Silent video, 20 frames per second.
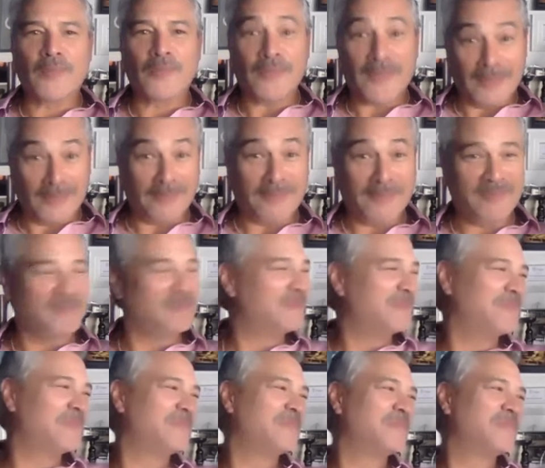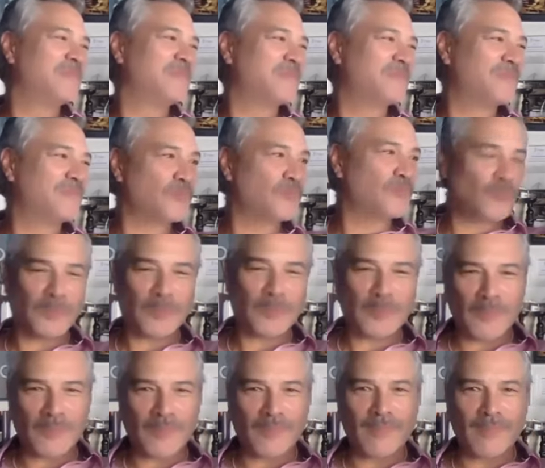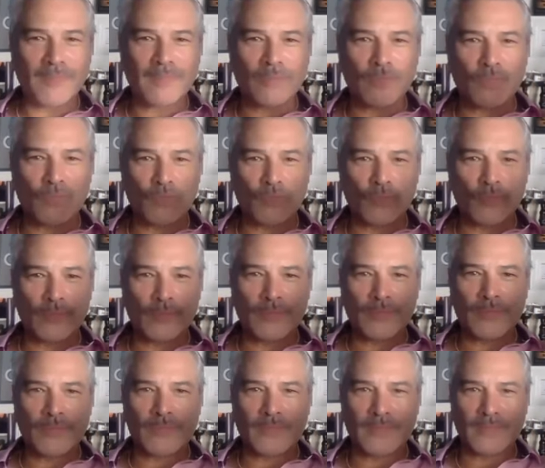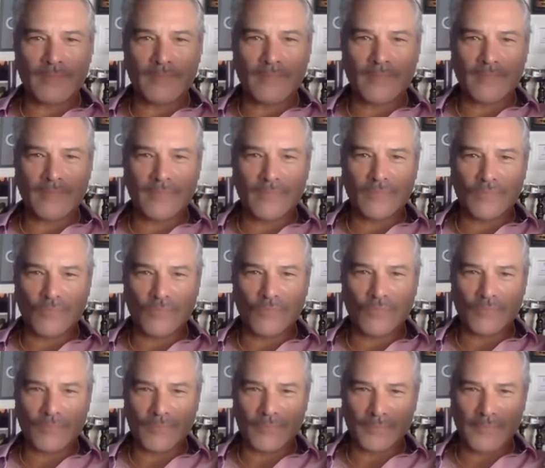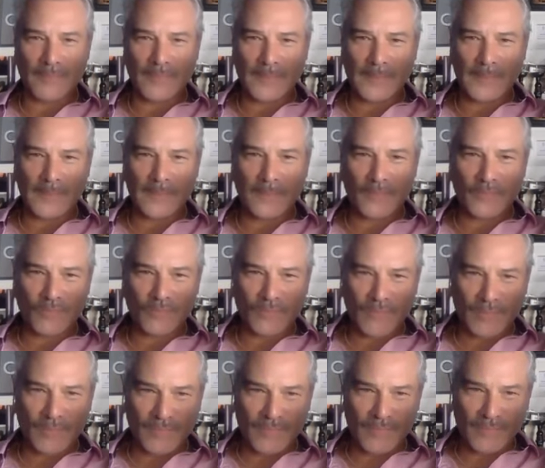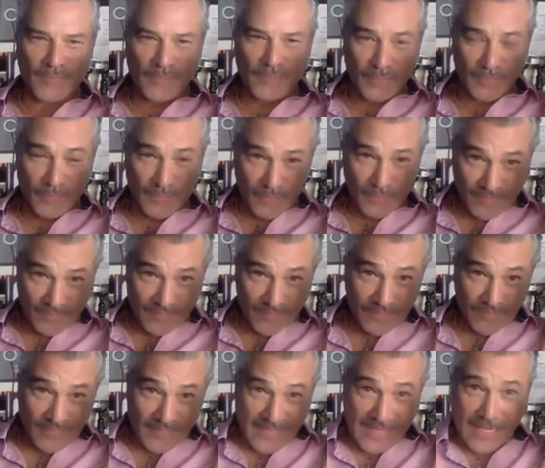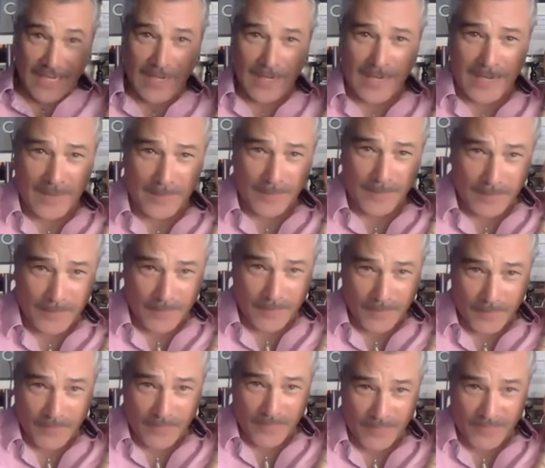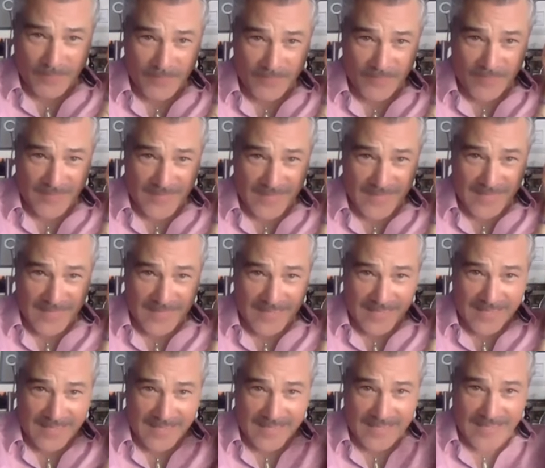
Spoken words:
[no speech]